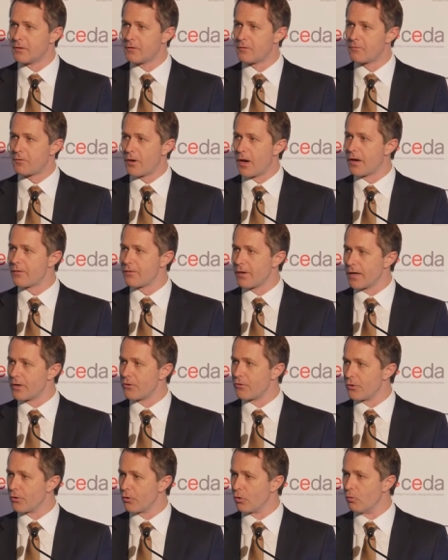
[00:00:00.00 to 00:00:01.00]

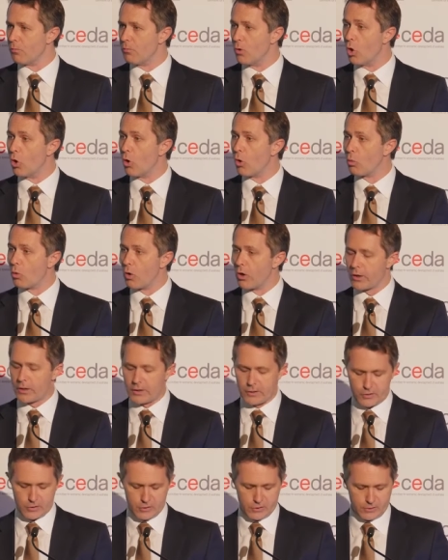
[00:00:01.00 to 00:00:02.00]
500 or more
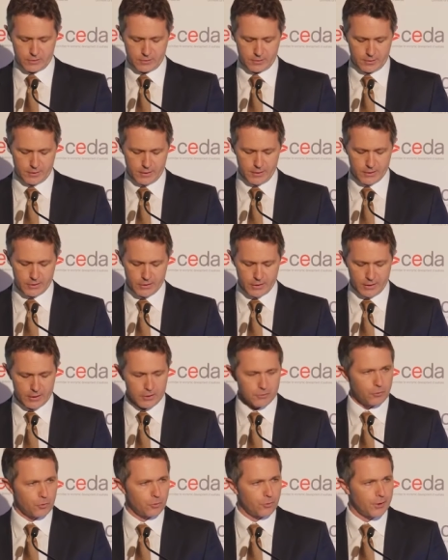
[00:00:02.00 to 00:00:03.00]
workers in the
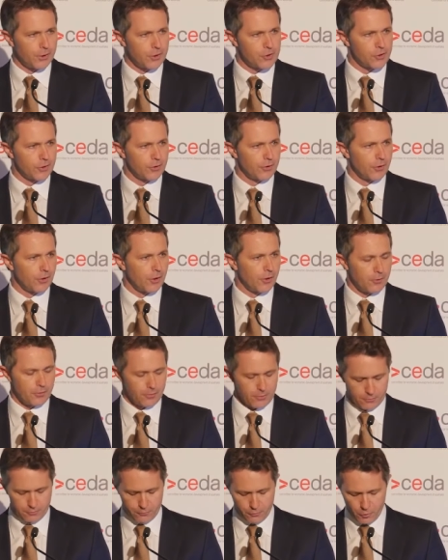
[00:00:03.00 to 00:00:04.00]
Townsville region
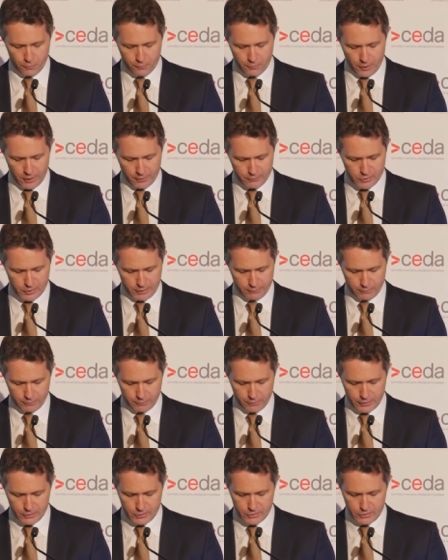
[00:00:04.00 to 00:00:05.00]
on 457
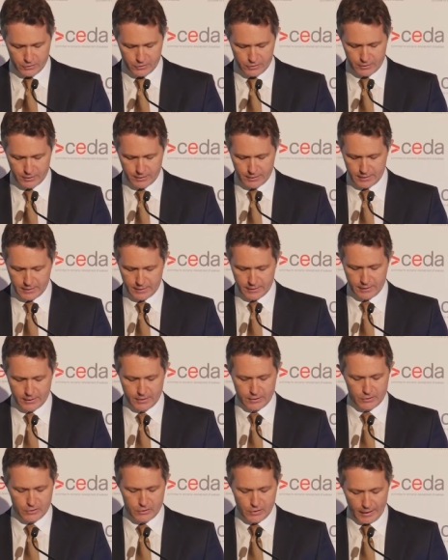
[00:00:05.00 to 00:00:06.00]
visas.
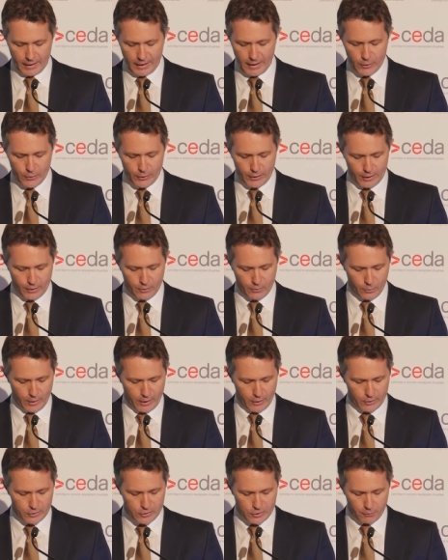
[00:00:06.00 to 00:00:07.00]
It's an area
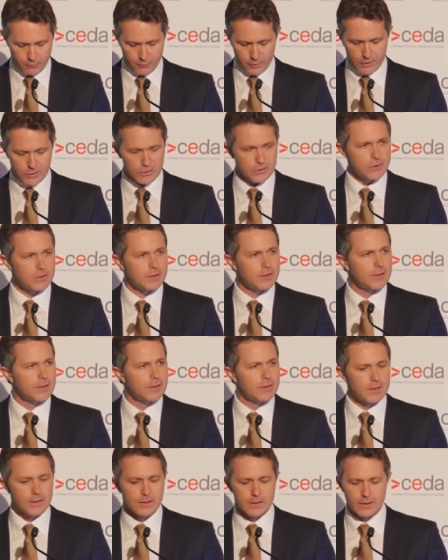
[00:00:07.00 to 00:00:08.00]
where it's obvious
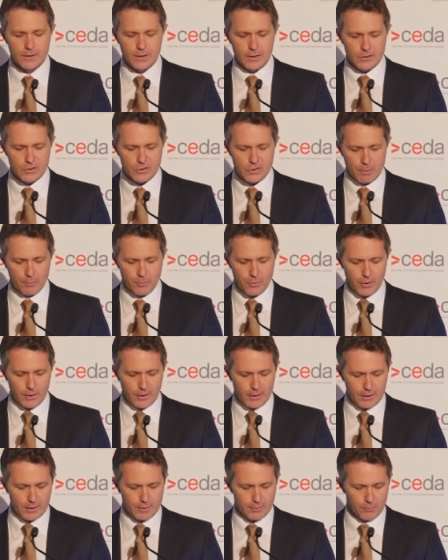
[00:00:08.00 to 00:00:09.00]
that
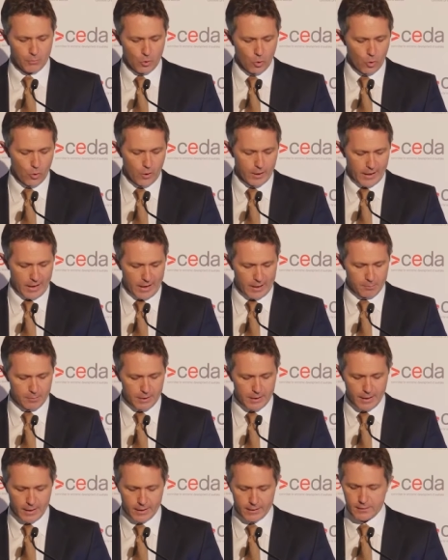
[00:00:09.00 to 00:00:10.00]
something more can
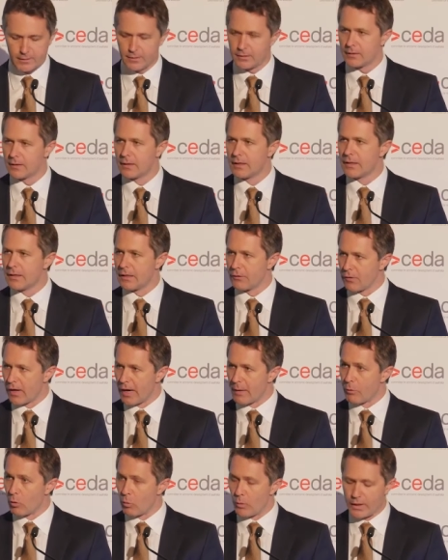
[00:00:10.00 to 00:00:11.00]
be done. And if
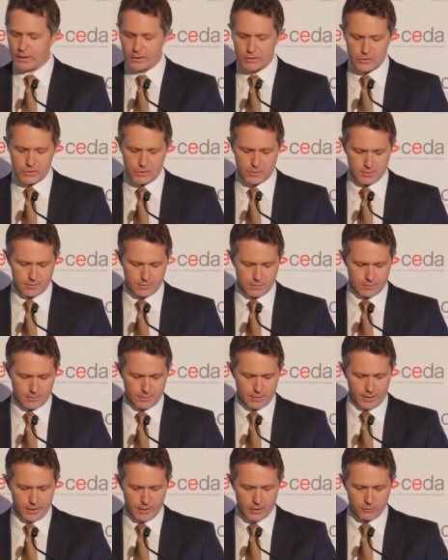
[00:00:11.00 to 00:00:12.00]
Labor wins
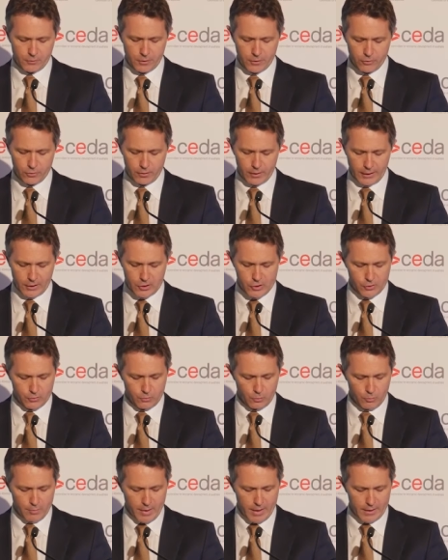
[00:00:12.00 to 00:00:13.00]
the next federal
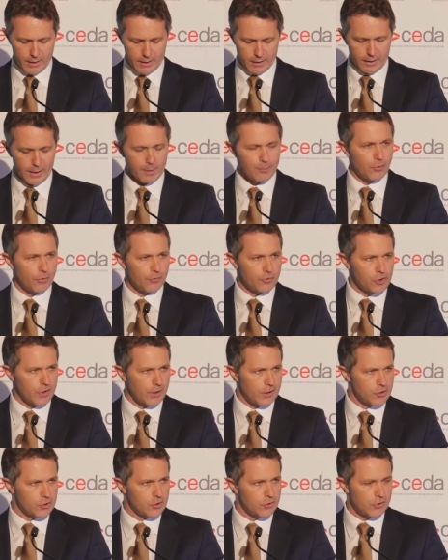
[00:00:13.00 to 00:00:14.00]
election, we'll make a number of
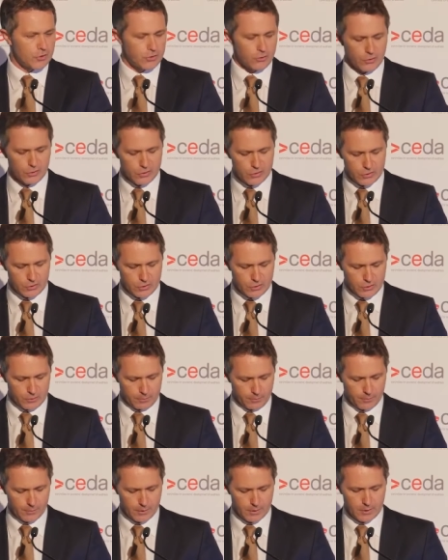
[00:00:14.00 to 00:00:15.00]
changes to this
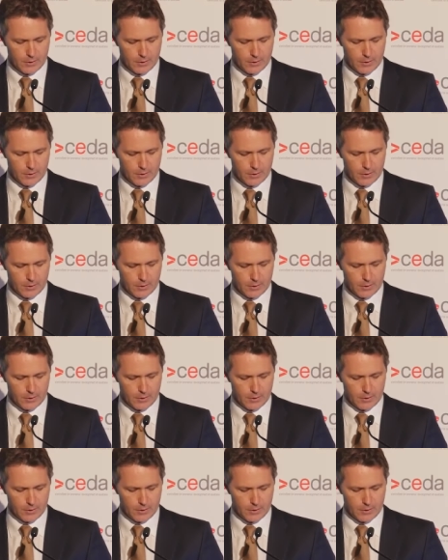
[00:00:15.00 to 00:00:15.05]
system.